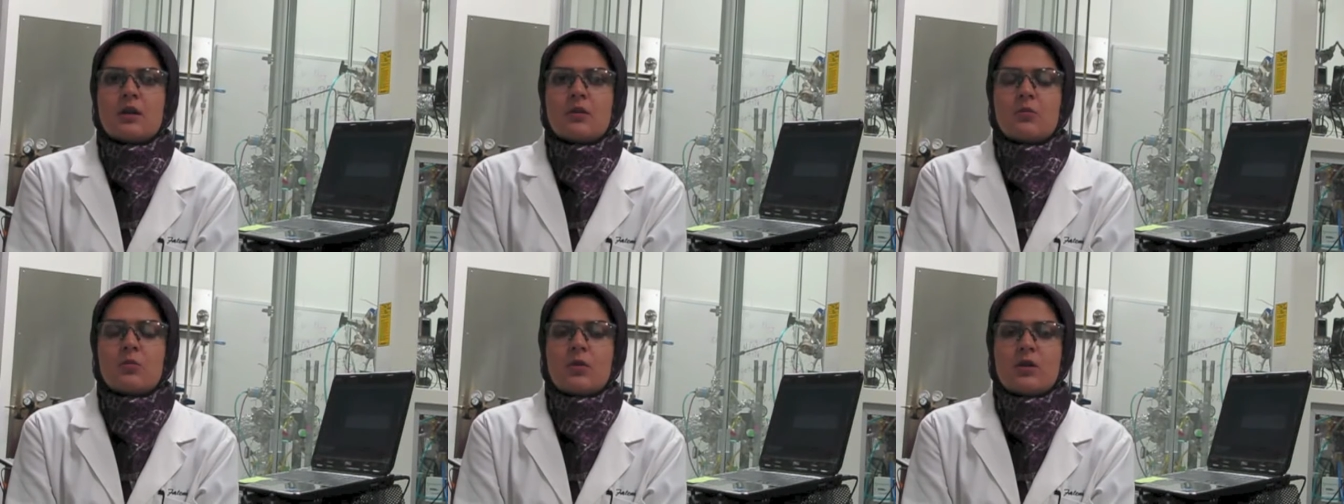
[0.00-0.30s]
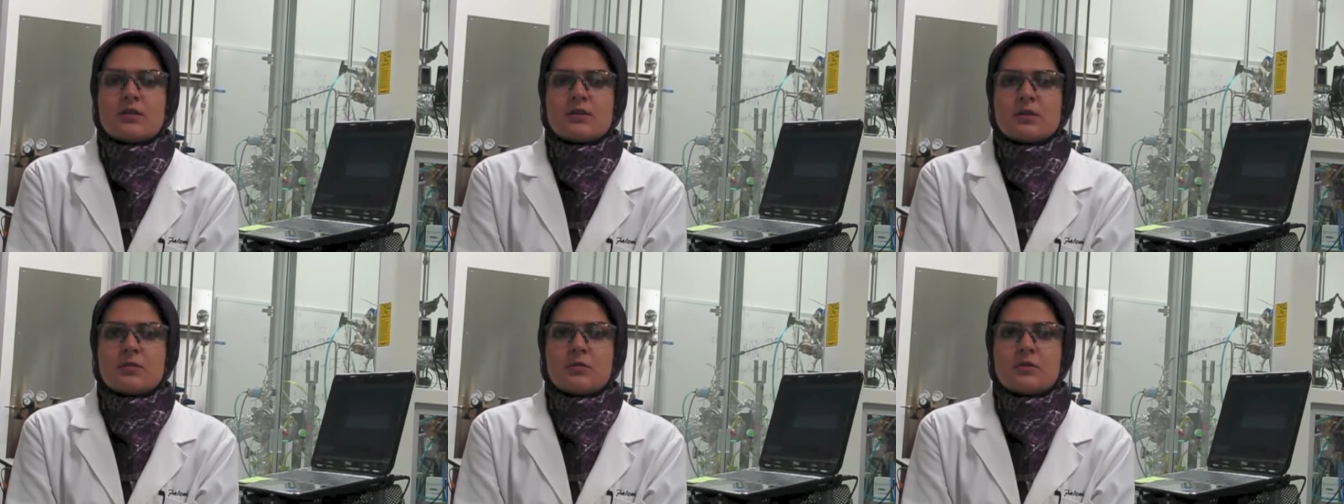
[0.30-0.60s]

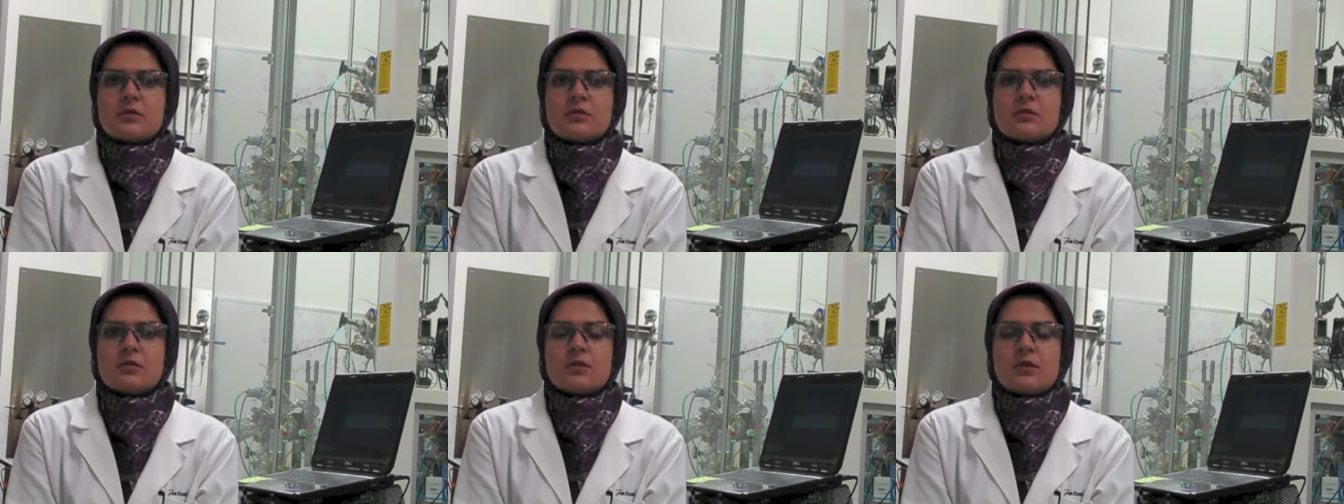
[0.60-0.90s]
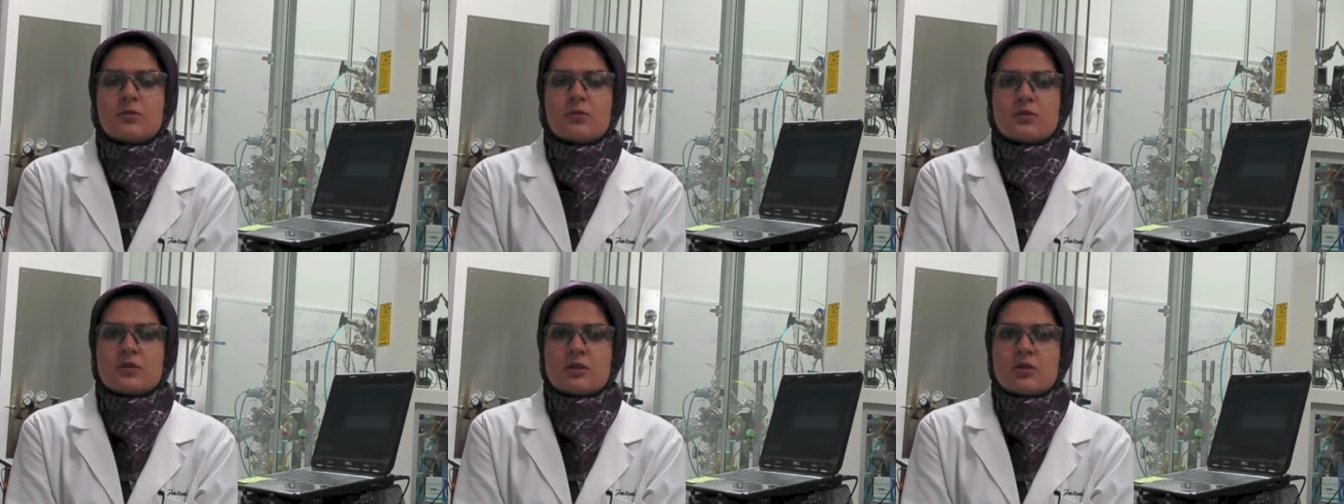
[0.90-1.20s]
multiple
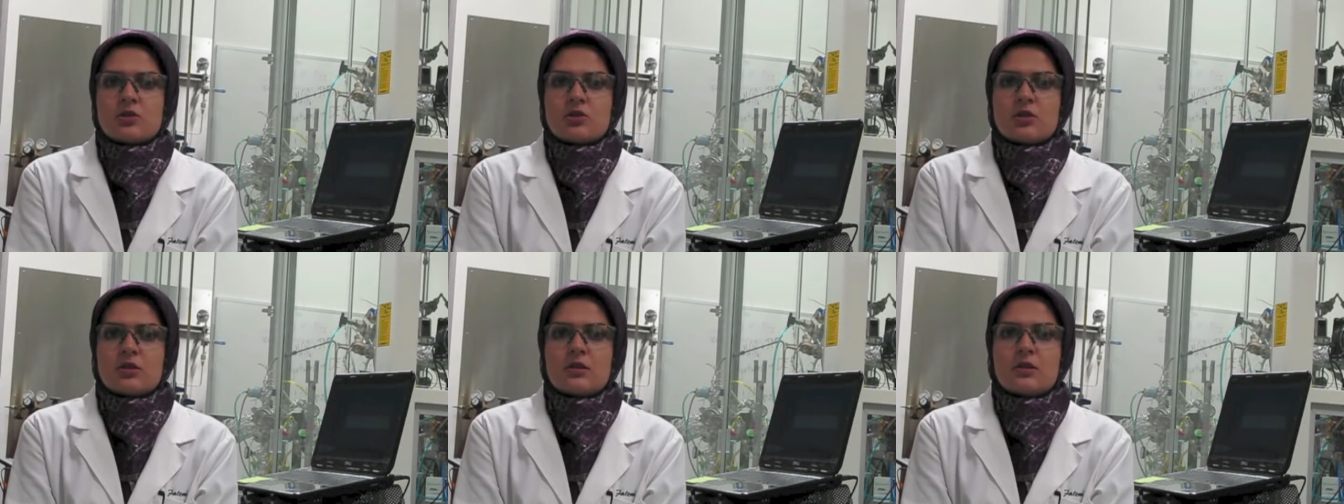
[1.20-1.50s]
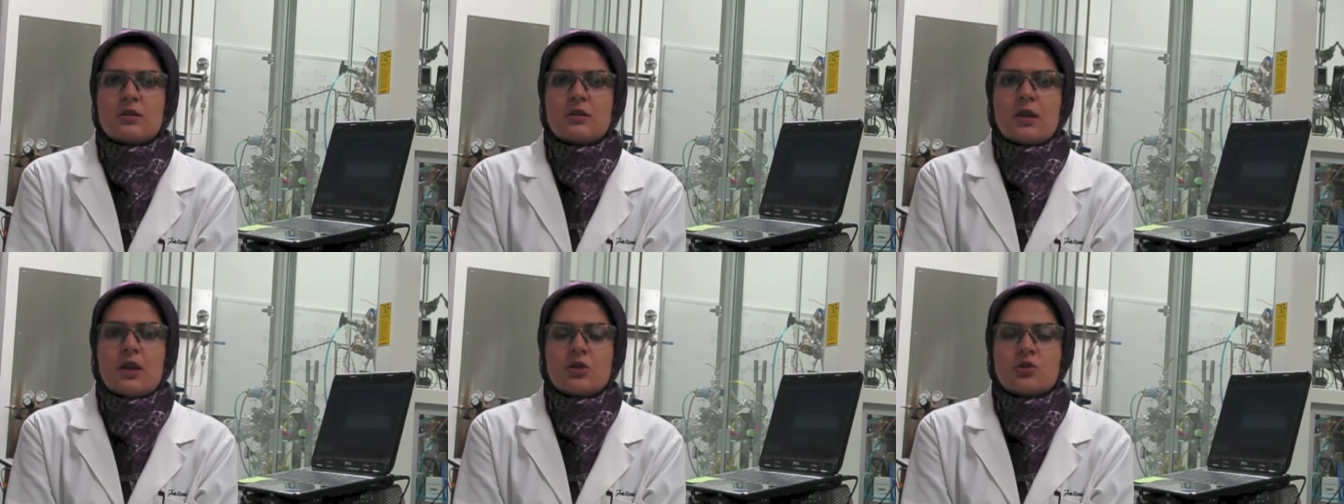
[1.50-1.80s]
deposition
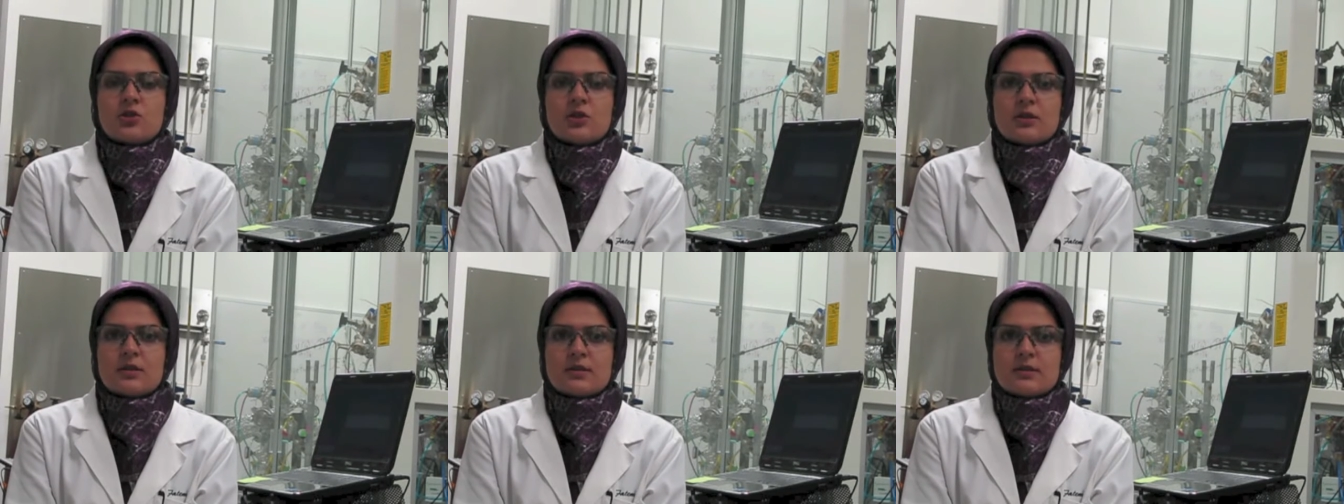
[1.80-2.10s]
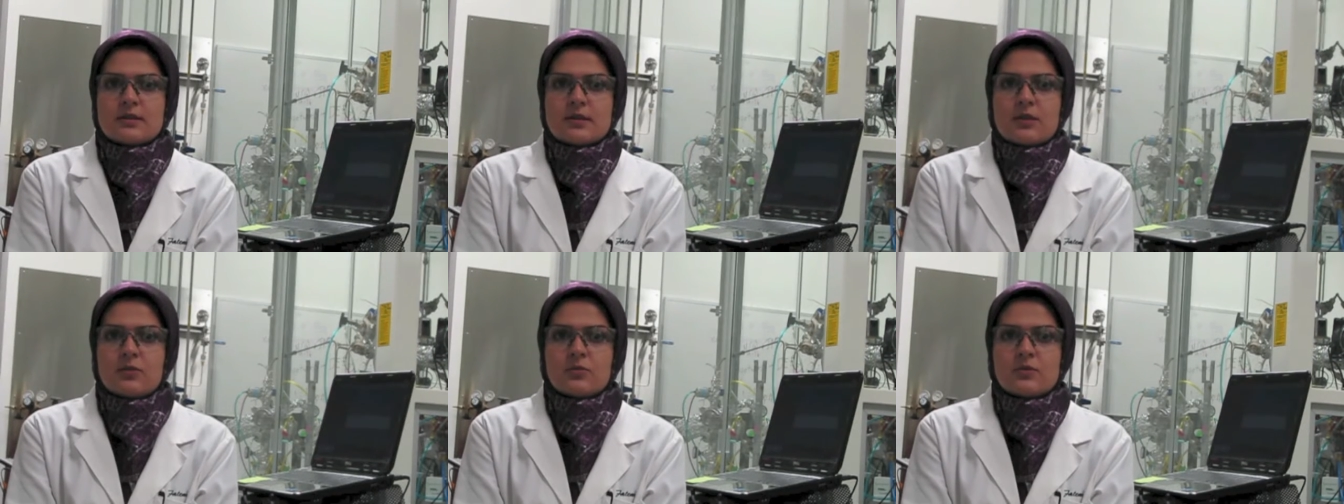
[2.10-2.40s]
and etching
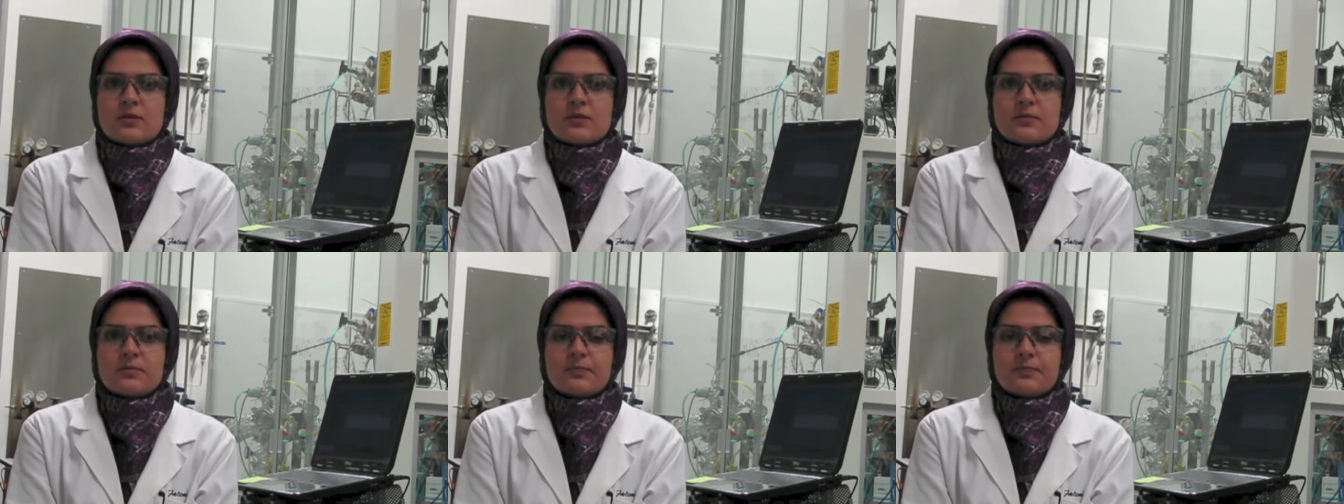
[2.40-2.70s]
steps.